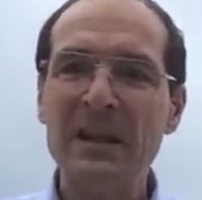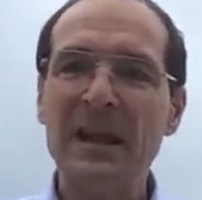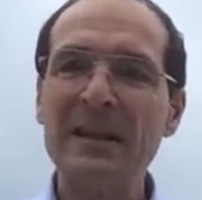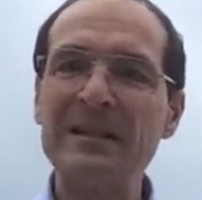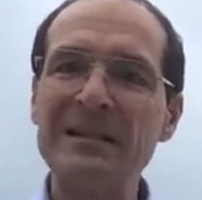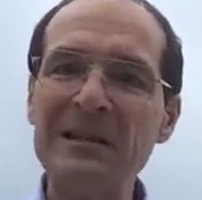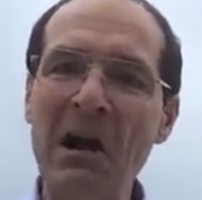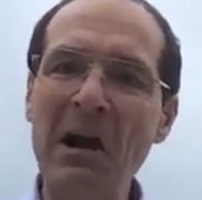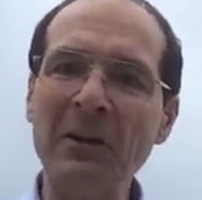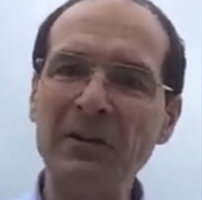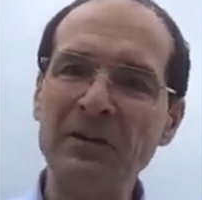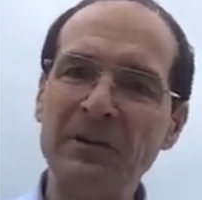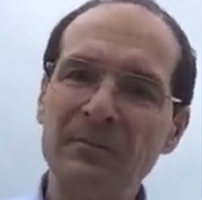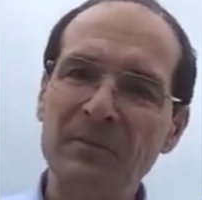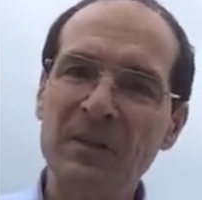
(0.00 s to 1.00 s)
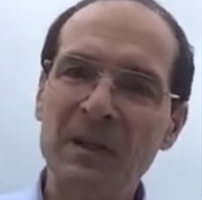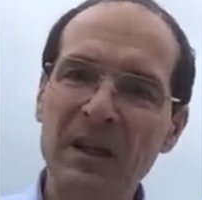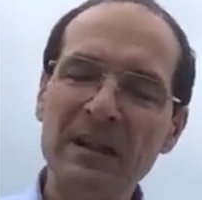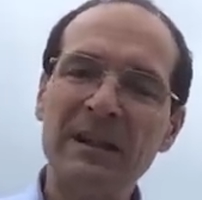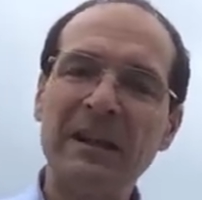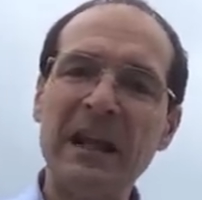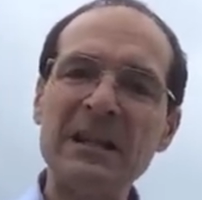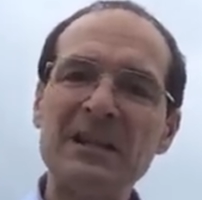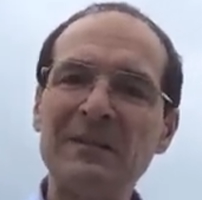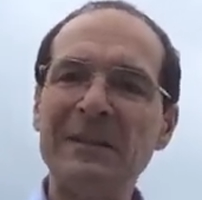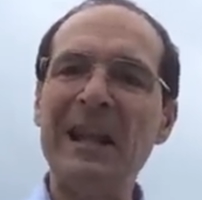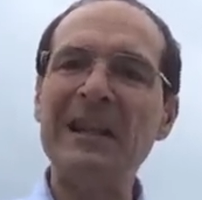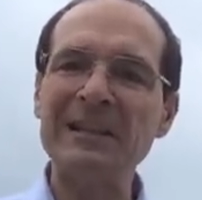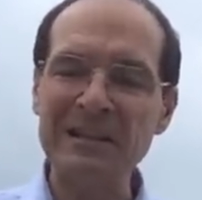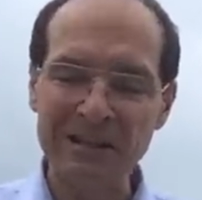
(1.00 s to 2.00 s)
It's not, in the case of
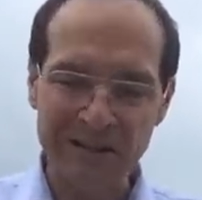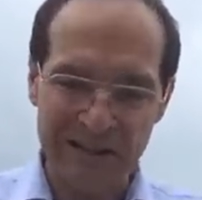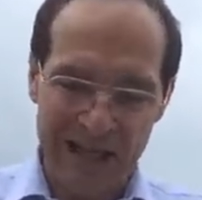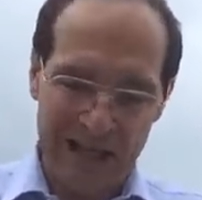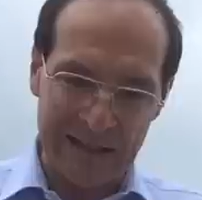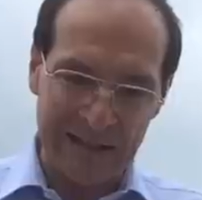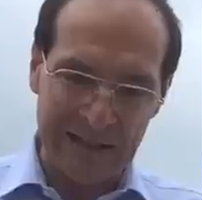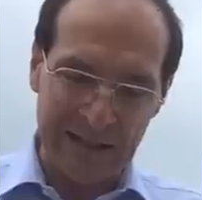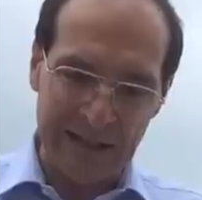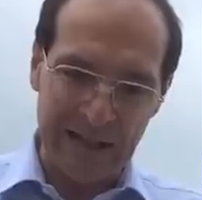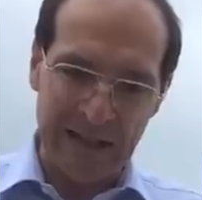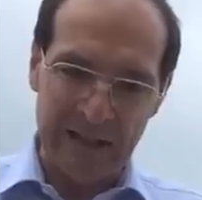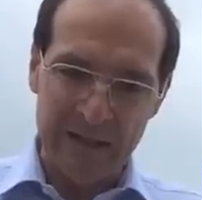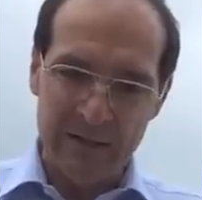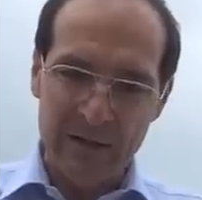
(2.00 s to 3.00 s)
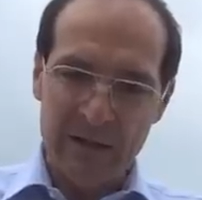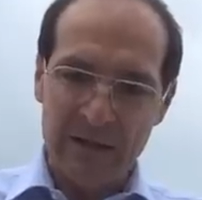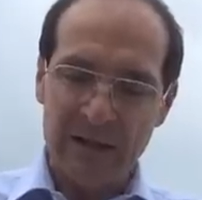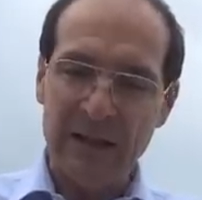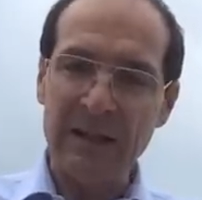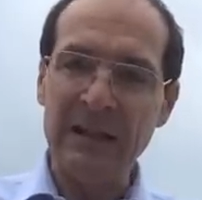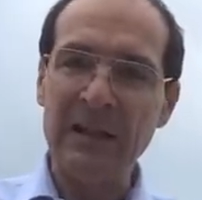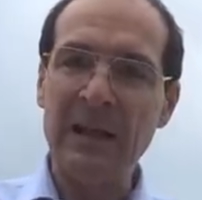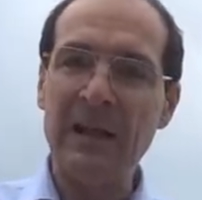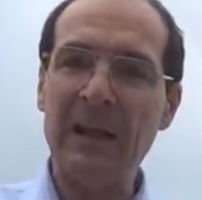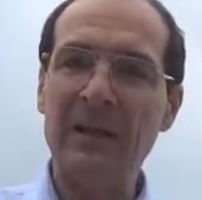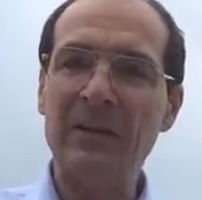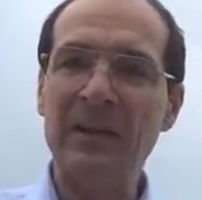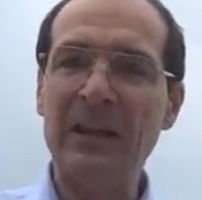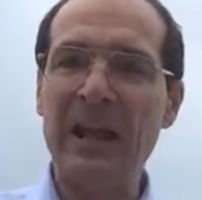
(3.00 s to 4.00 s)
London, that the, the,
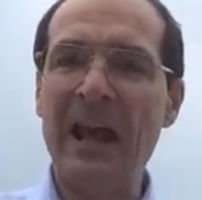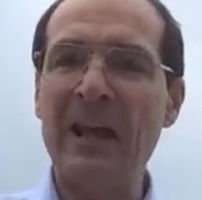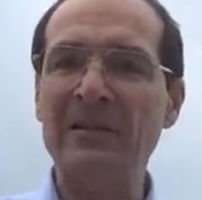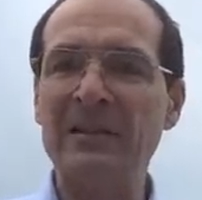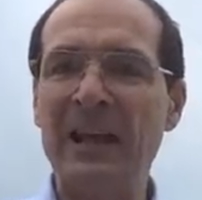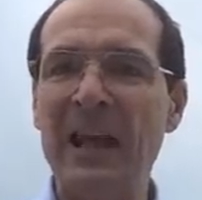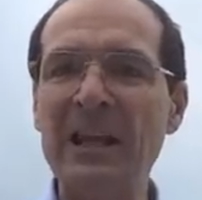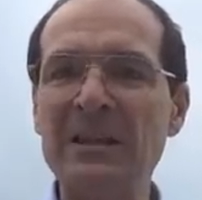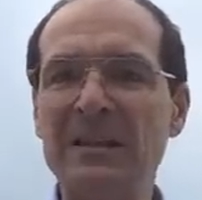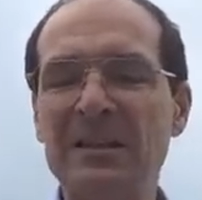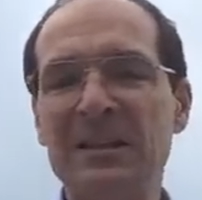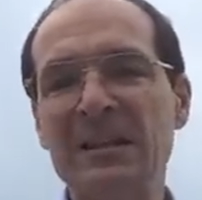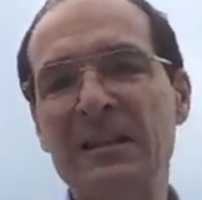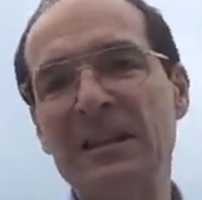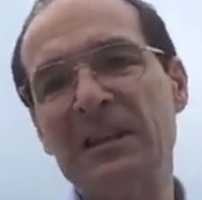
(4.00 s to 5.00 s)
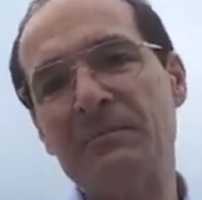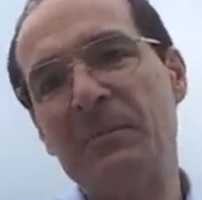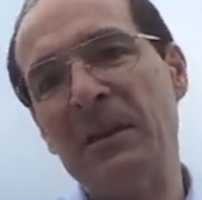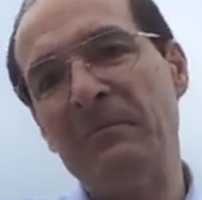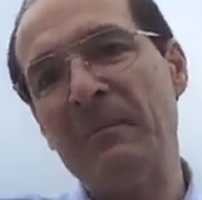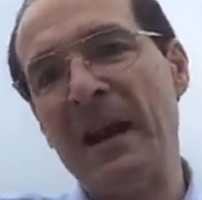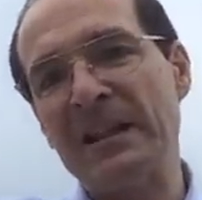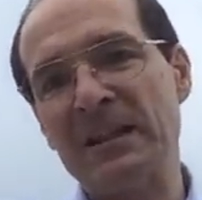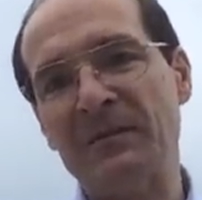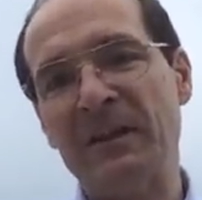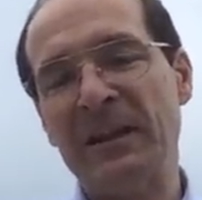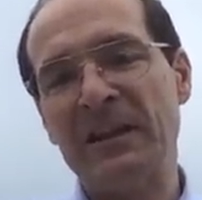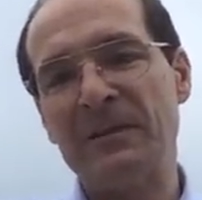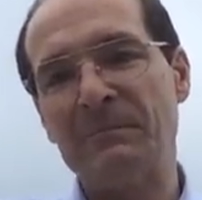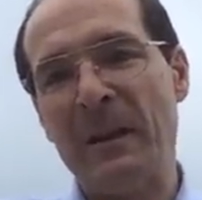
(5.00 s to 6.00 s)
uh, the outer edge of the city is being
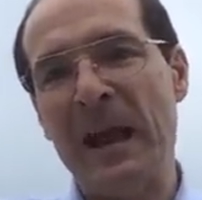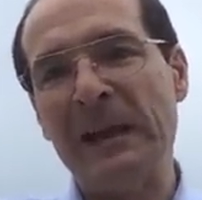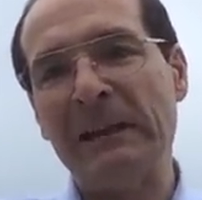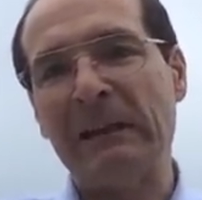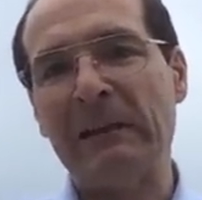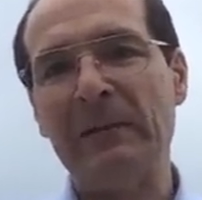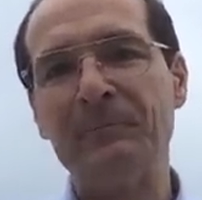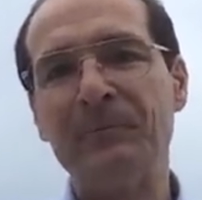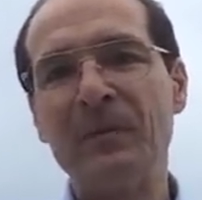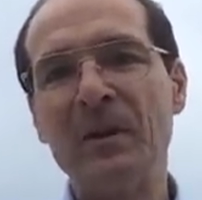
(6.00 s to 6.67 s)
massively expanded.